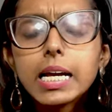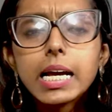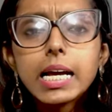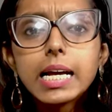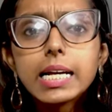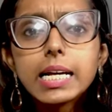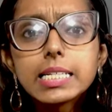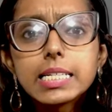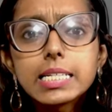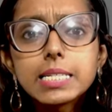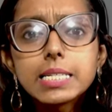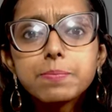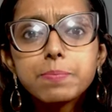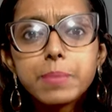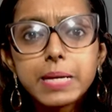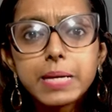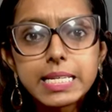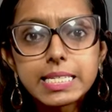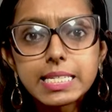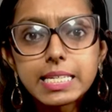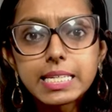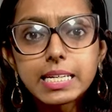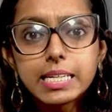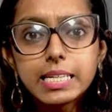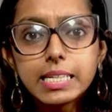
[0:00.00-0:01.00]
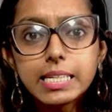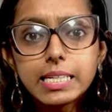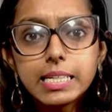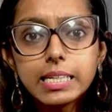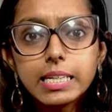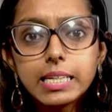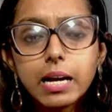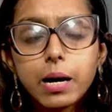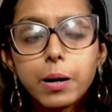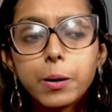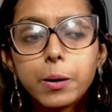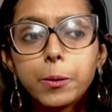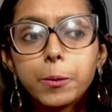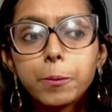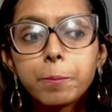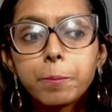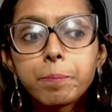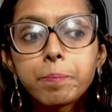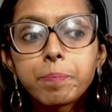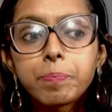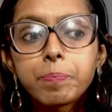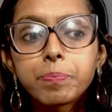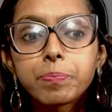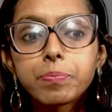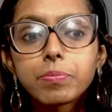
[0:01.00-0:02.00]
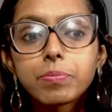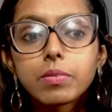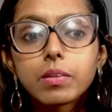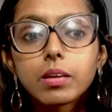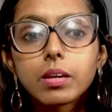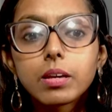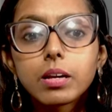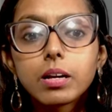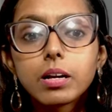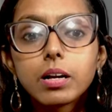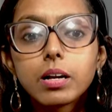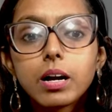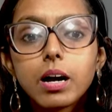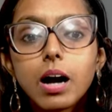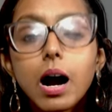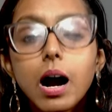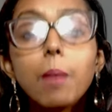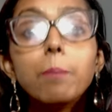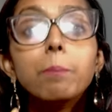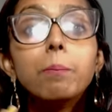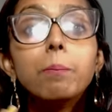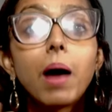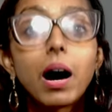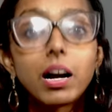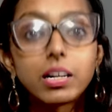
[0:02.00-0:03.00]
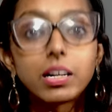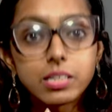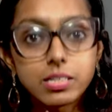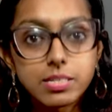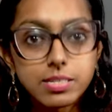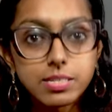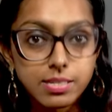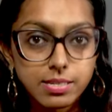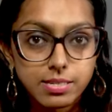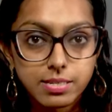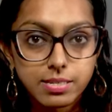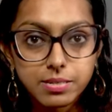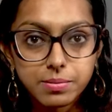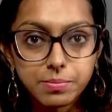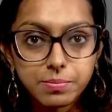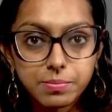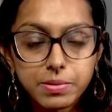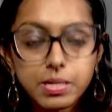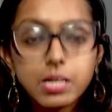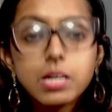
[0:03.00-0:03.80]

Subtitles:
It is basically a barter system.